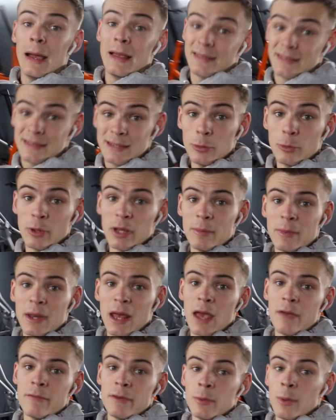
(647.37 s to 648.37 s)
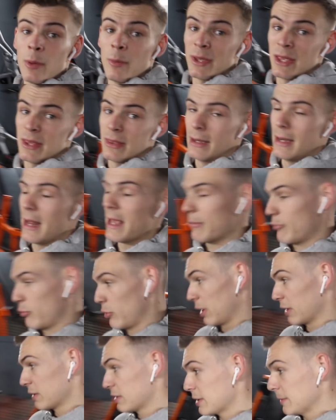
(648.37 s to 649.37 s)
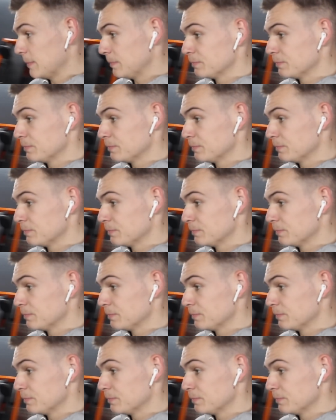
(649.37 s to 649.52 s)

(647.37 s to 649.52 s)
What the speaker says: still keeping it heavy when we hit the leg press.